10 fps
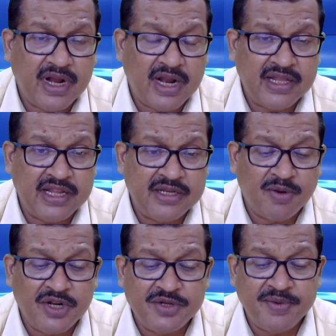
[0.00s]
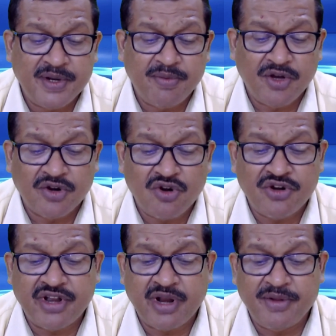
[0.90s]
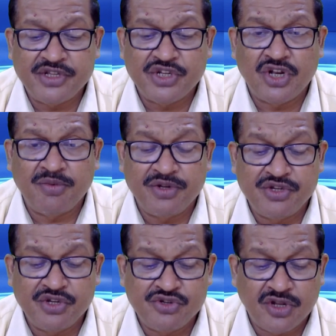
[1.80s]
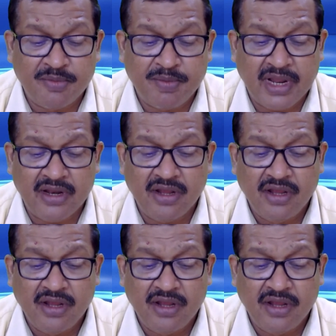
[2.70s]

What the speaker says: and there is punishment for contravention of resolution plan.